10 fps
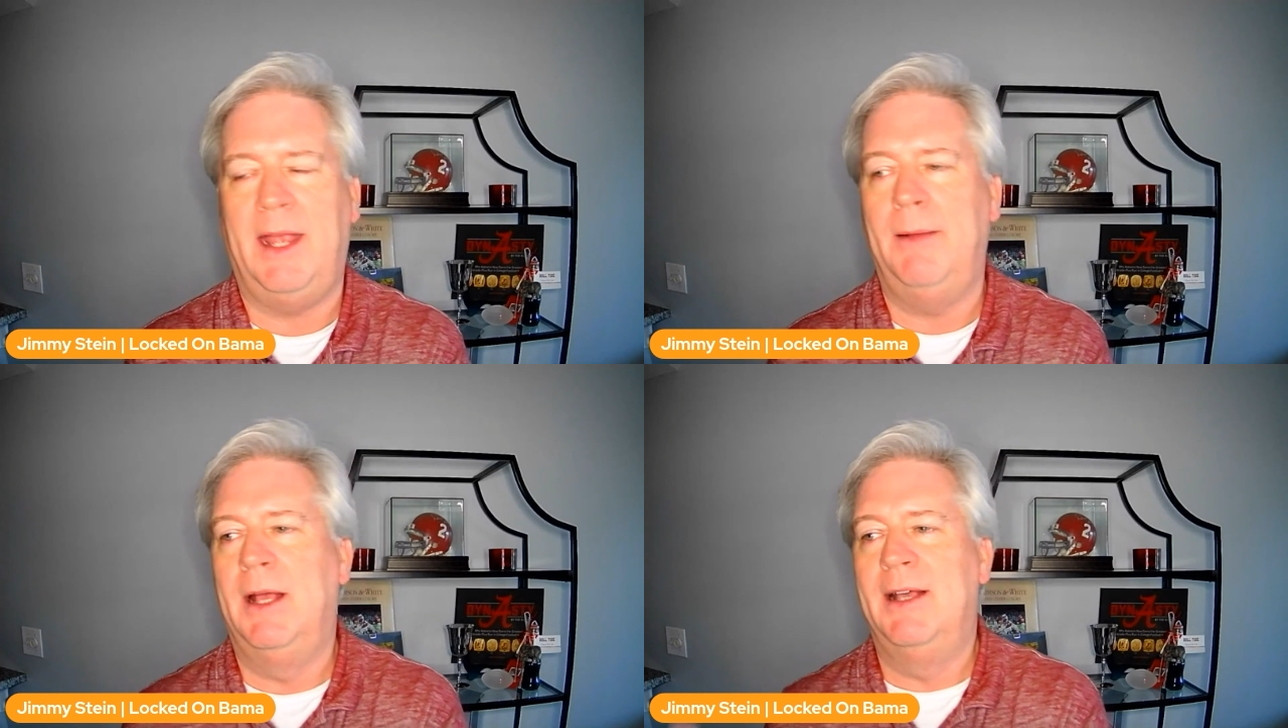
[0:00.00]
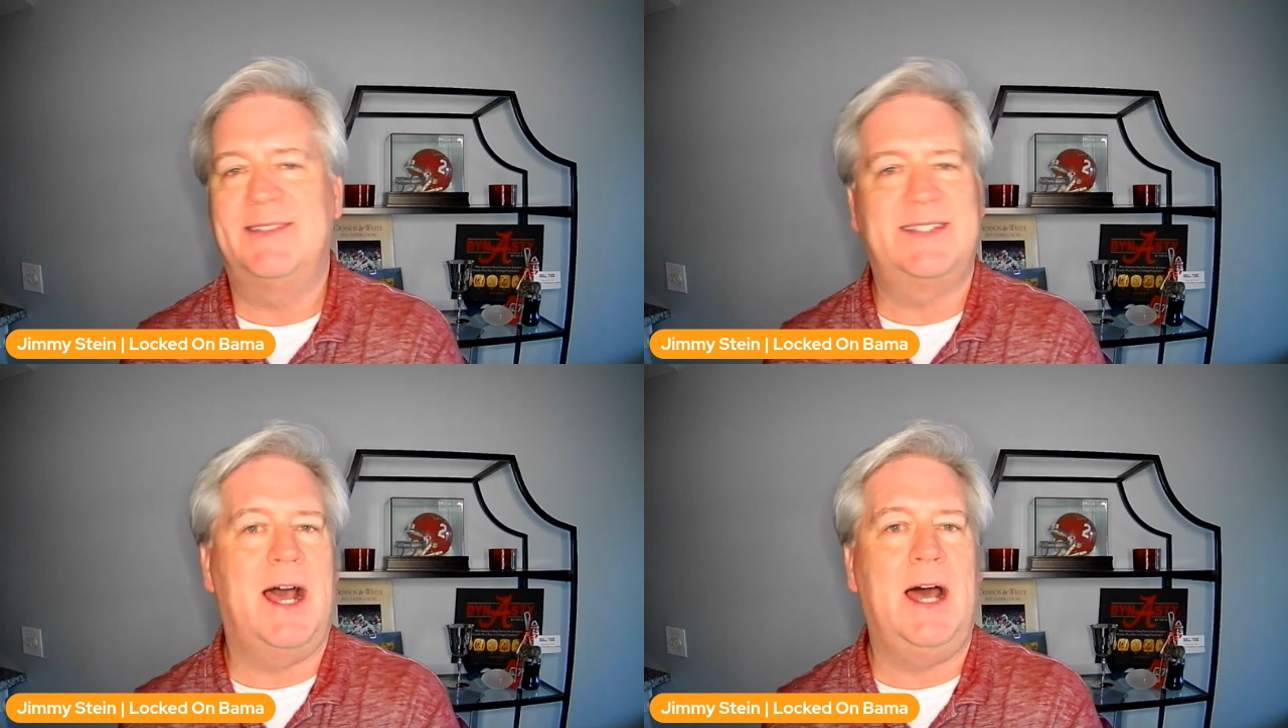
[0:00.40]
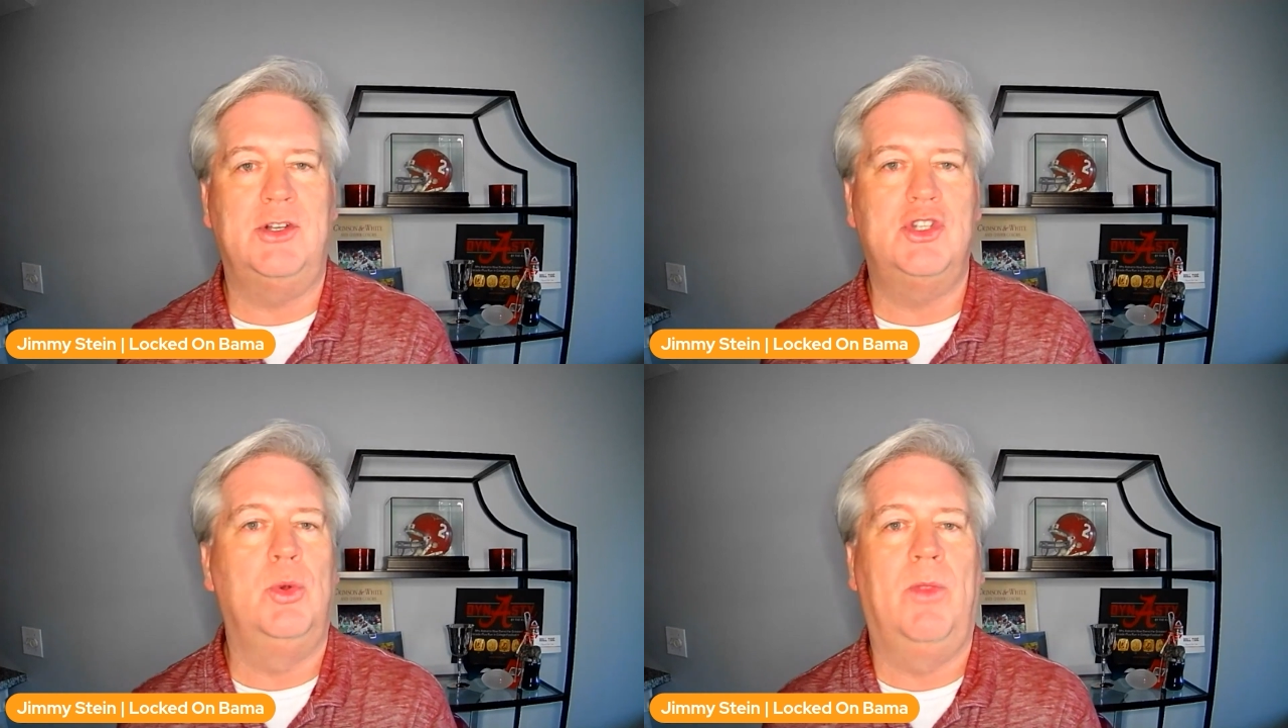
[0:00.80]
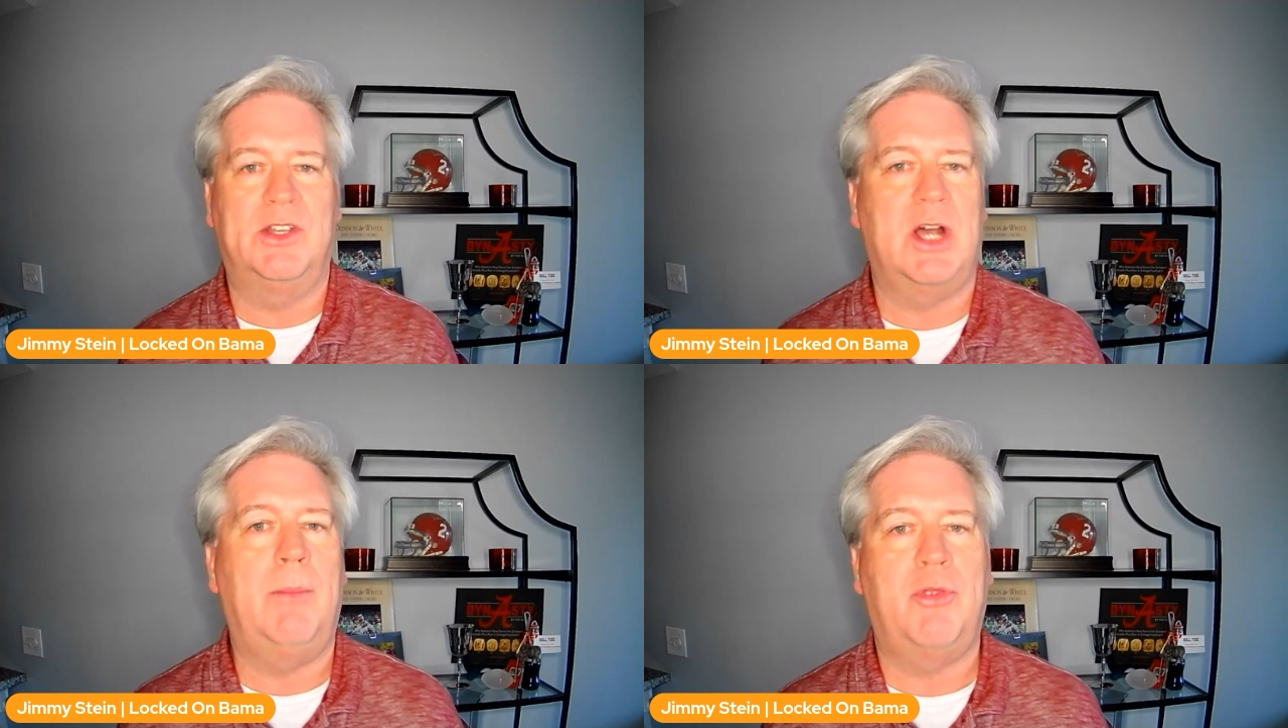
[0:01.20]
They signed two of
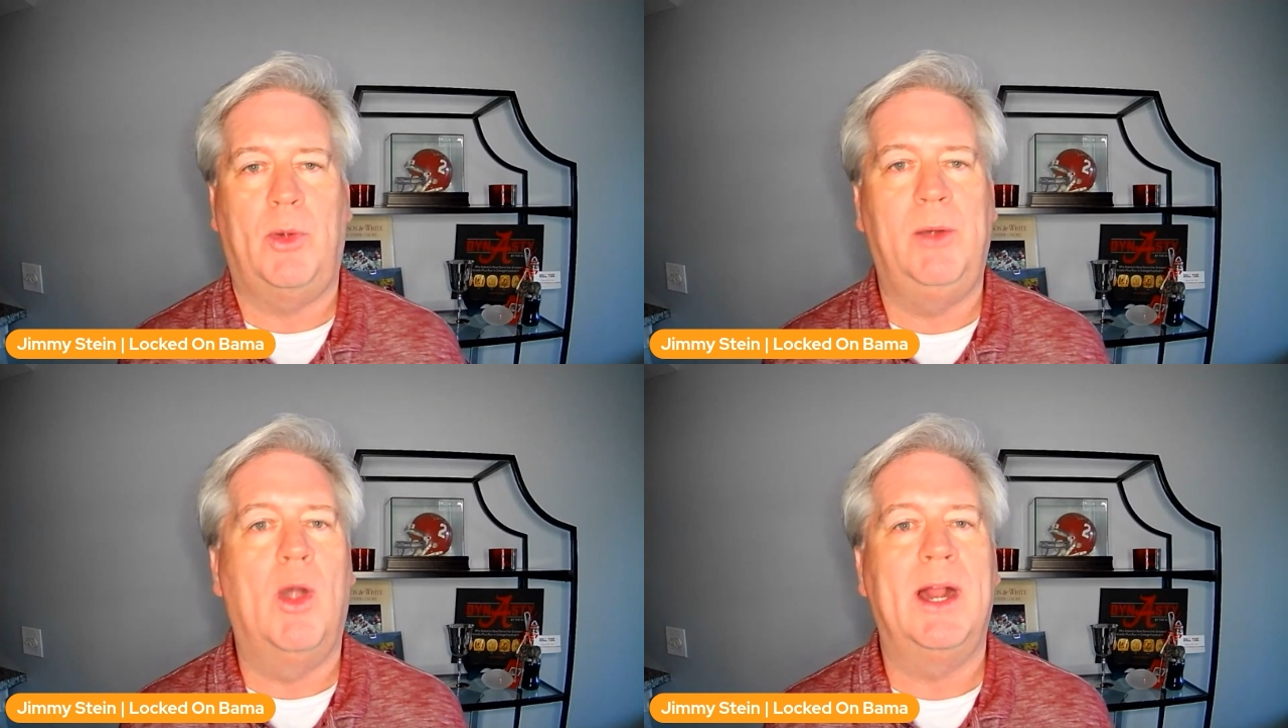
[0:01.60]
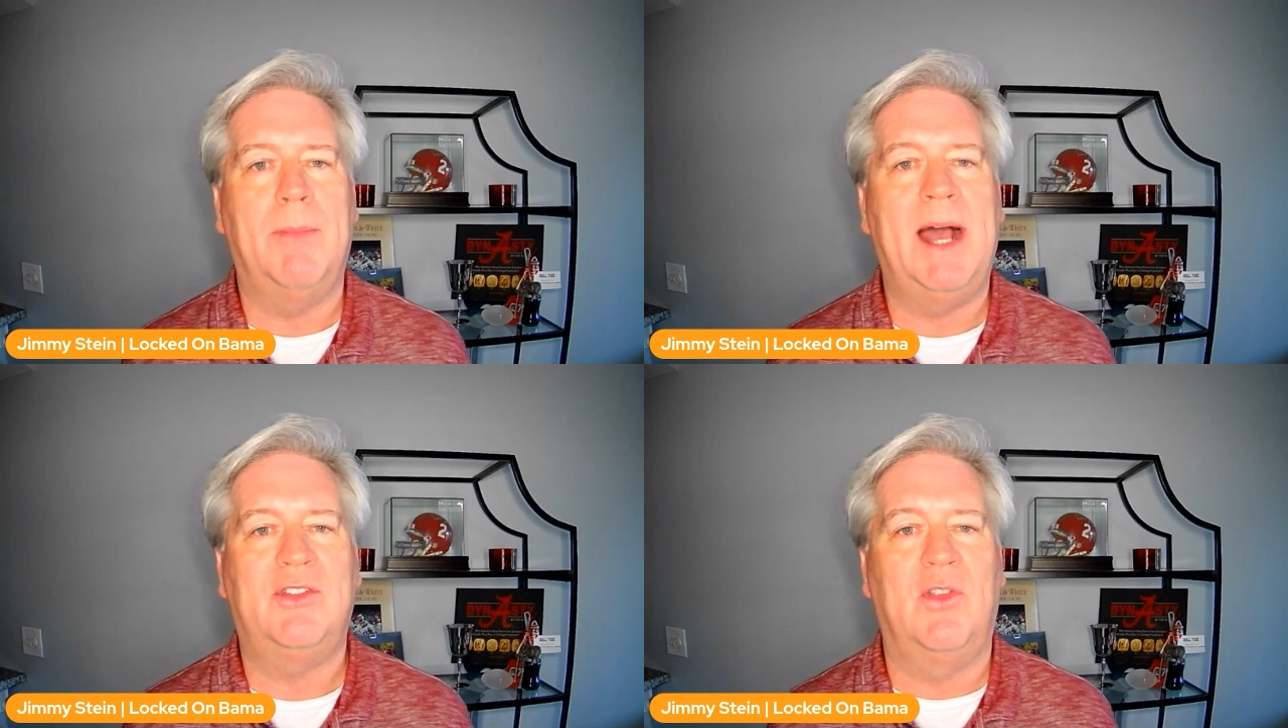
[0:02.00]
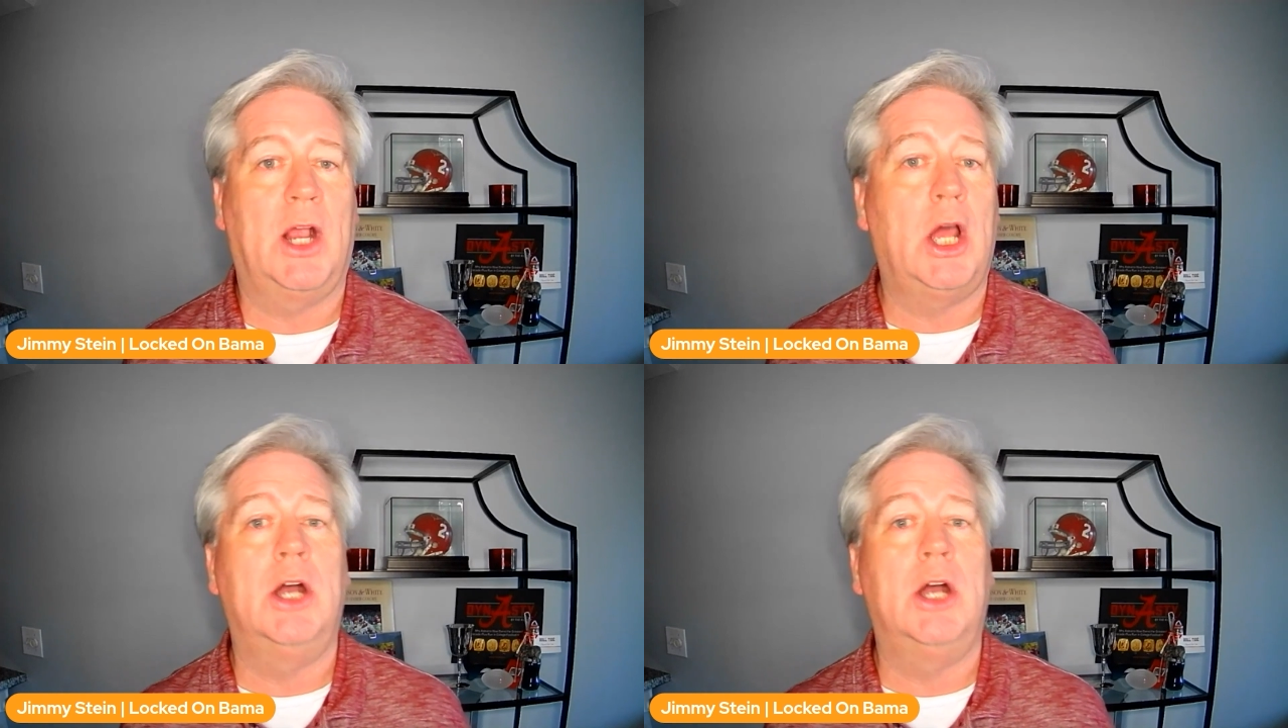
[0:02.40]
the top three running backs in the